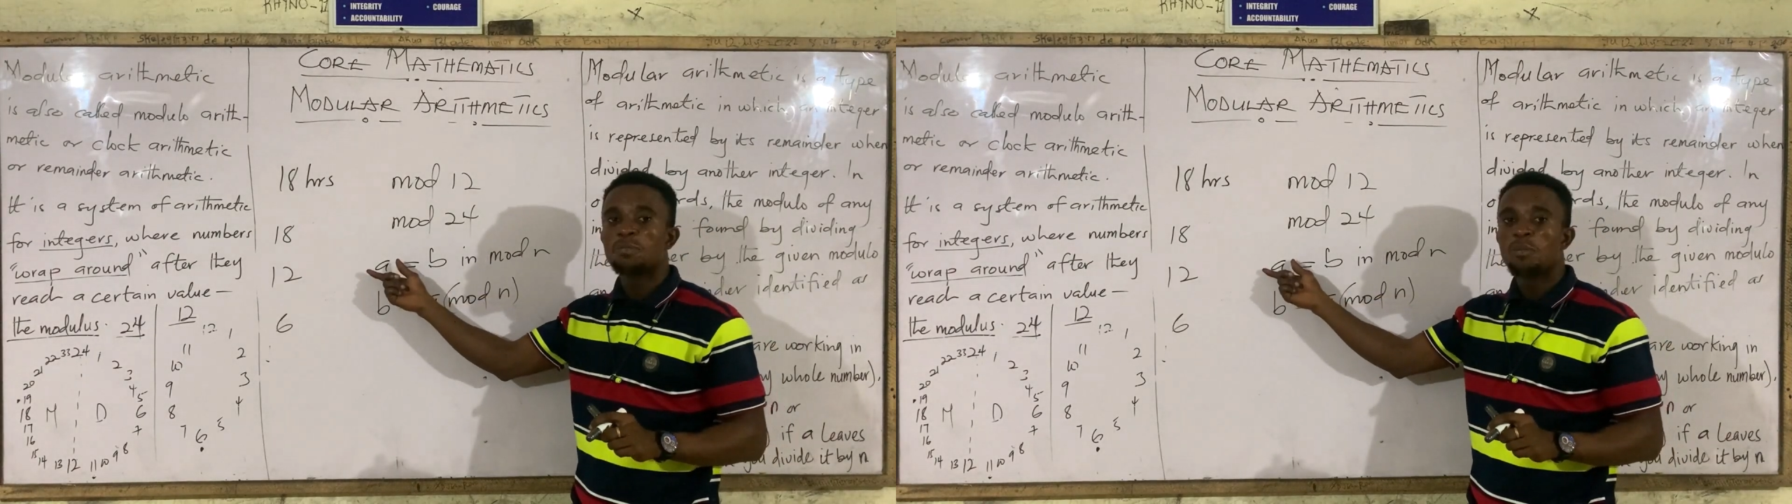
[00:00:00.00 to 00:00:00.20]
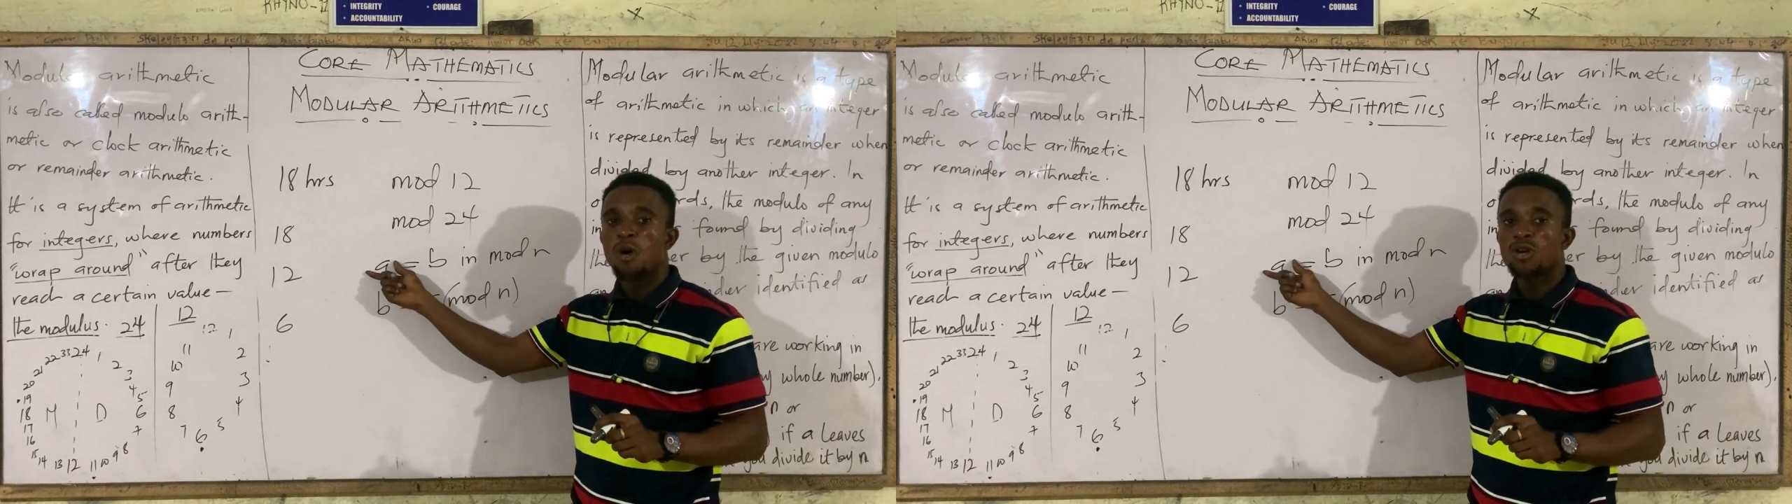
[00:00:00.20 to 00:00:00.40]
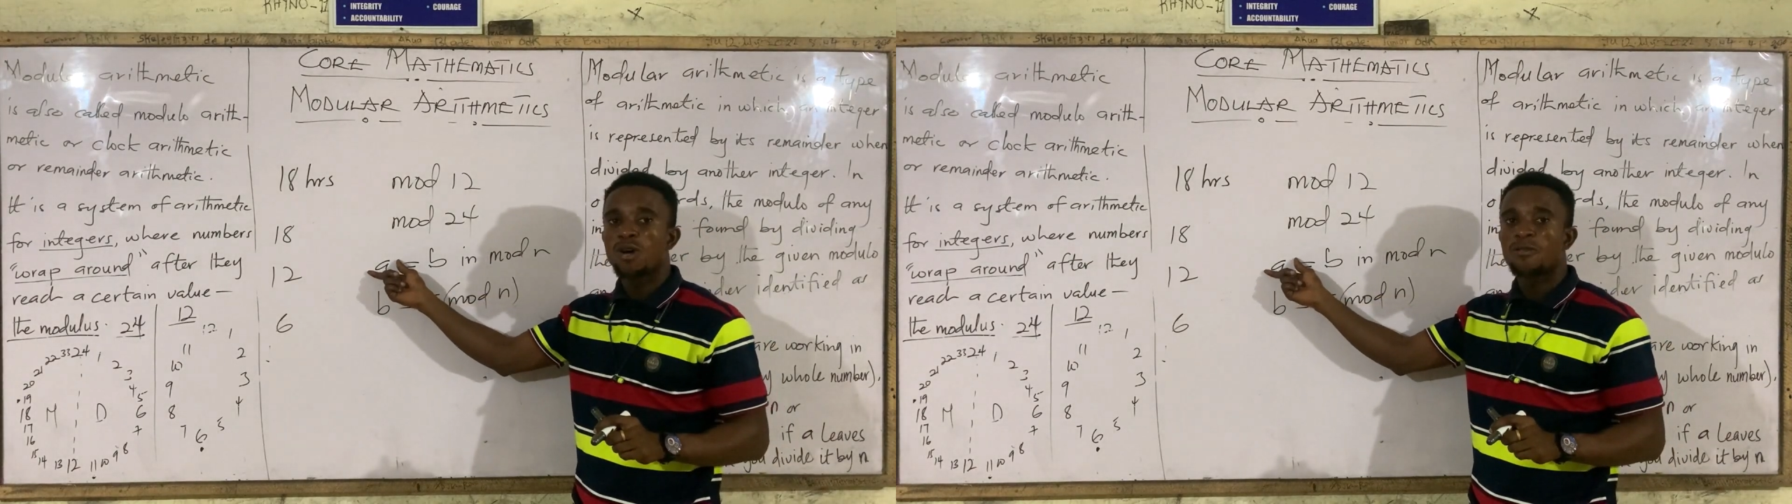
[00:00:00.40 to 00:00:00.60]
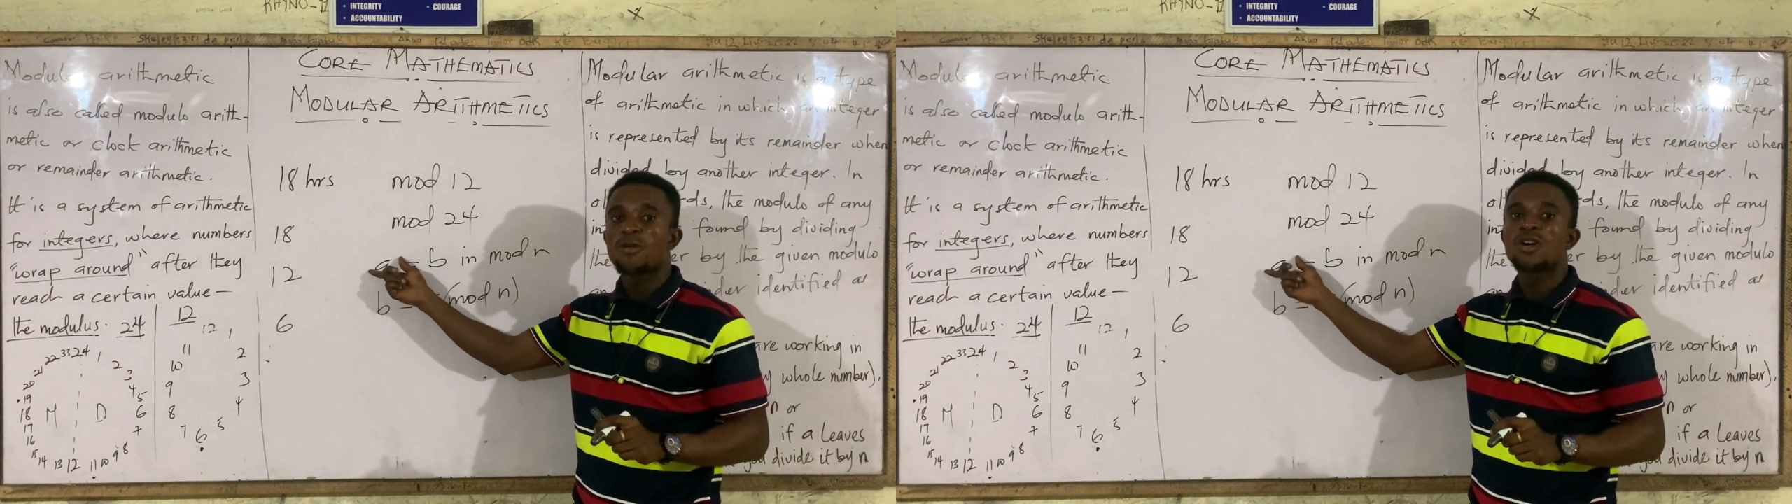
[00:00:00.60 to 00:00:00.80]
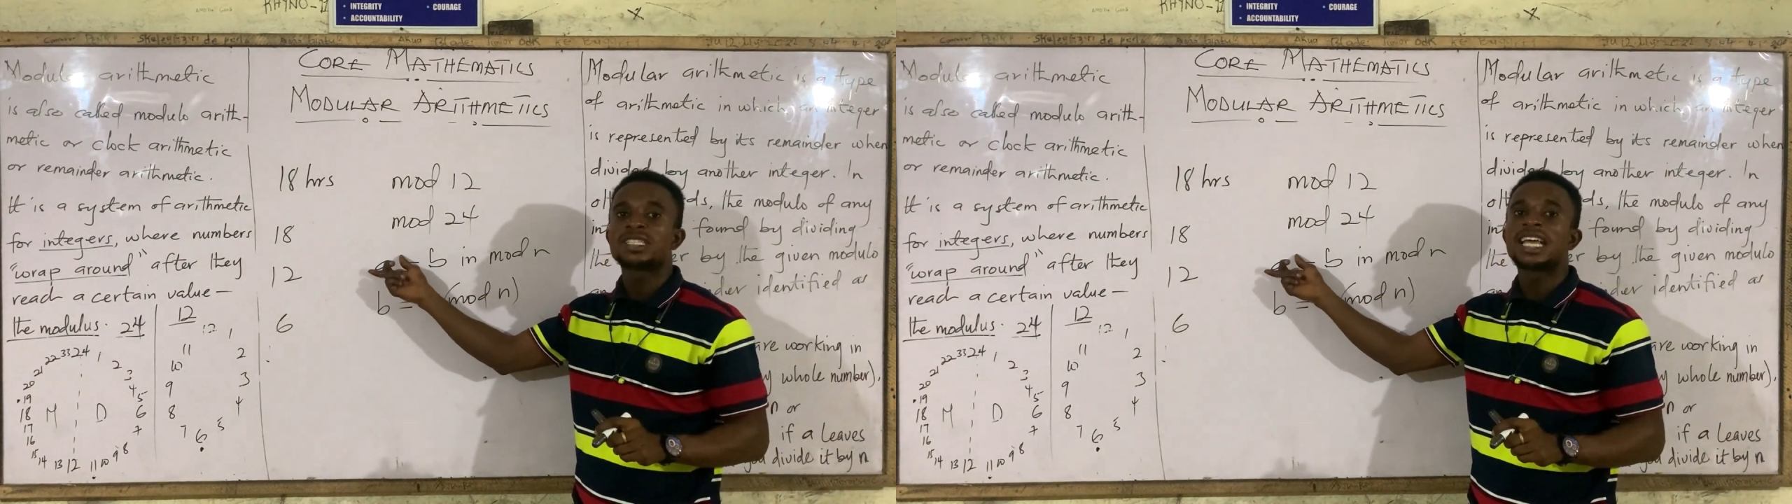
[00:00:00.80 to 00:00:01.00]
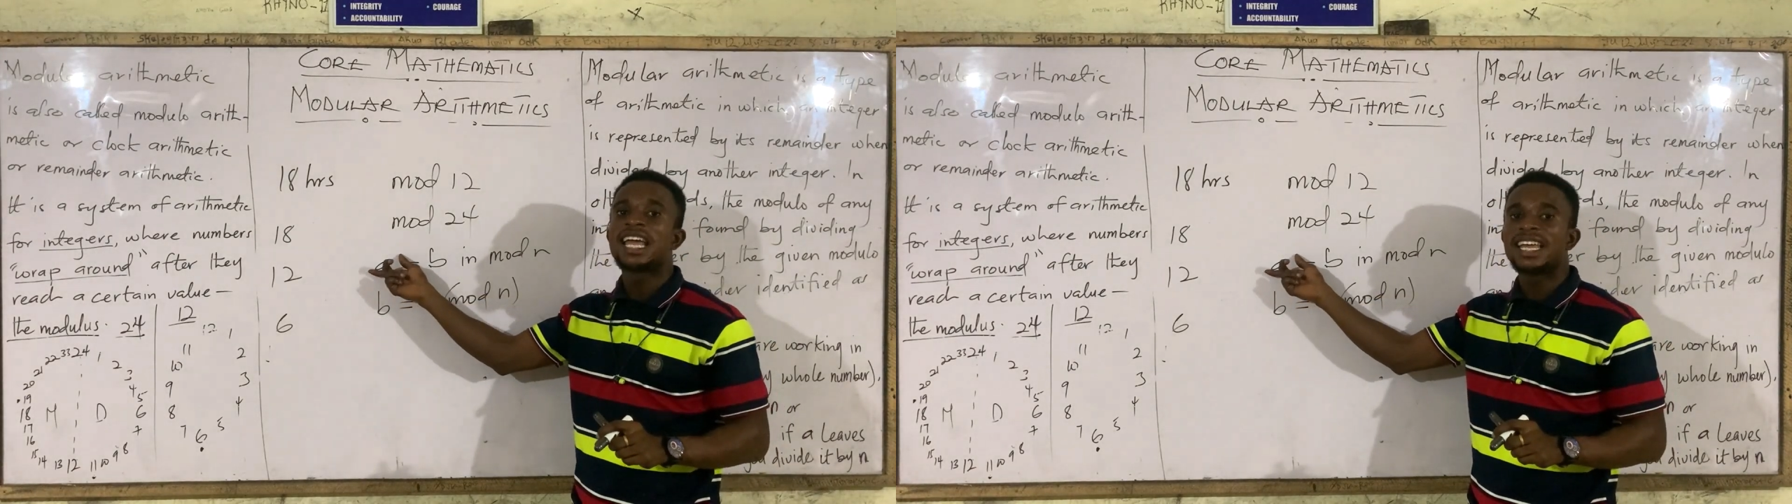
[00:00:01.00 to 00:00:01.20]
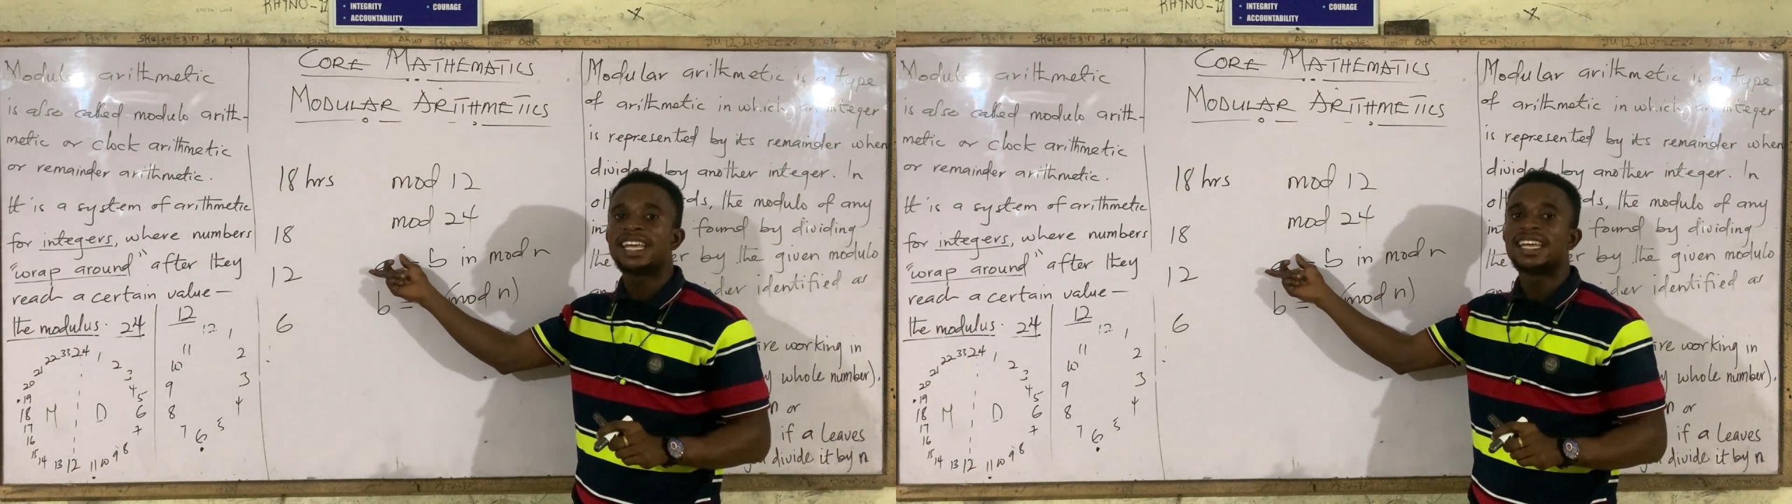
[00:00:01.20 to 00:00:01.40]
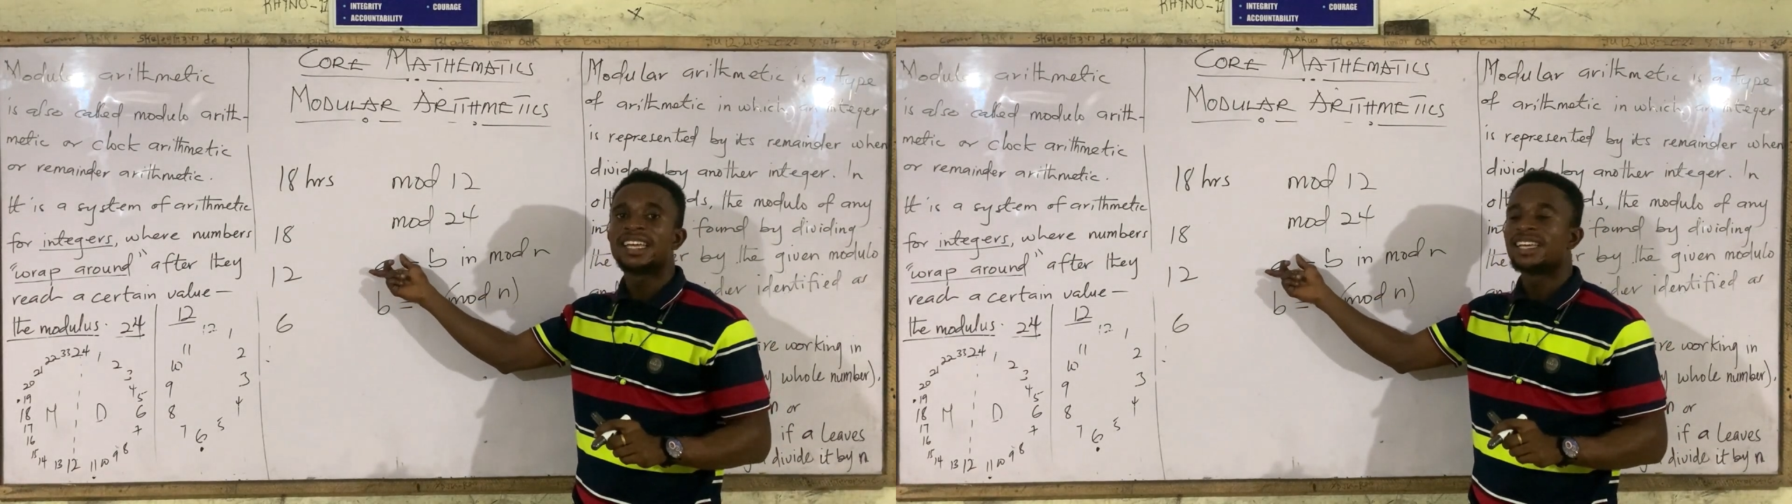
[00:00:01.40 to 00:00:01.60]
Mode of what?
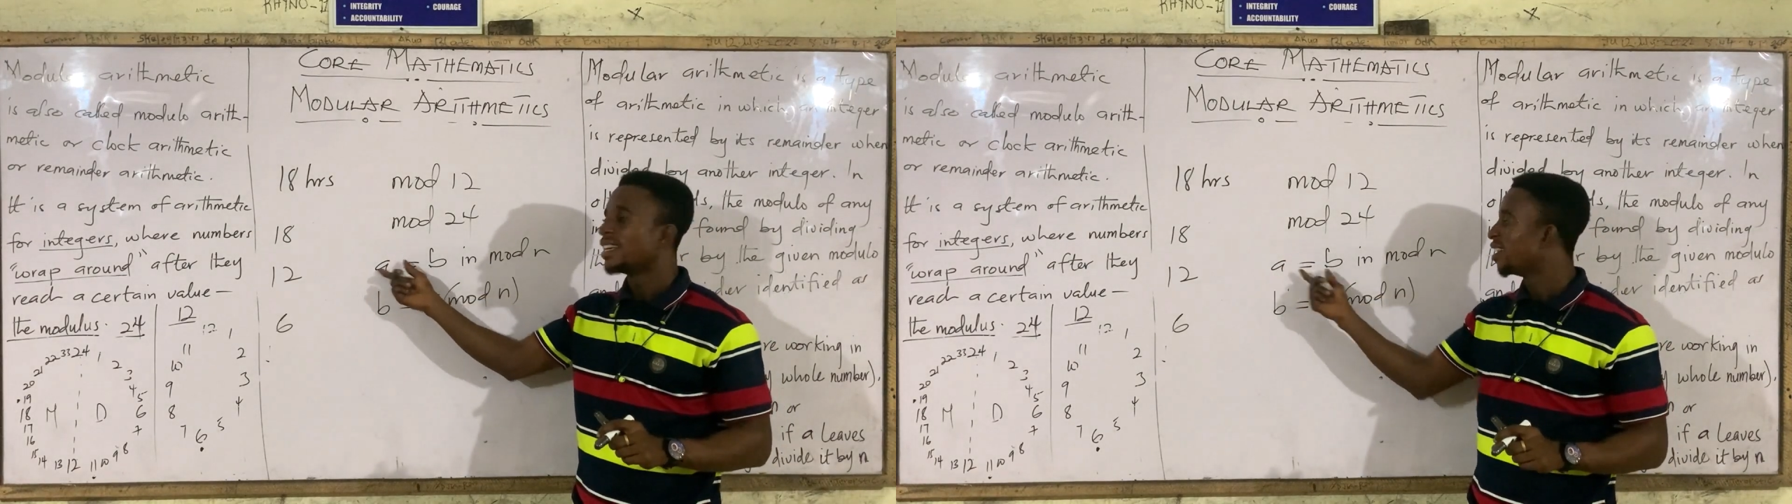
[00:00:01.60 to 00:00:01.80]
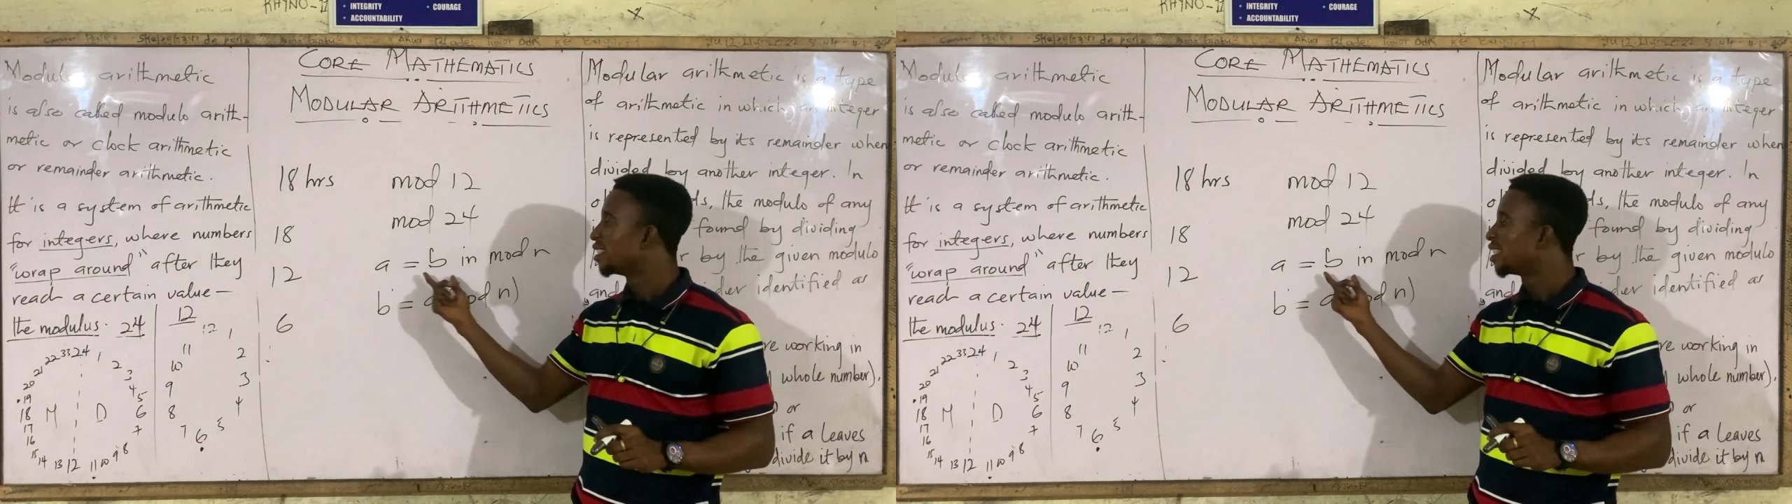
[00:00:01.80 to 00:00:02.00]
A, it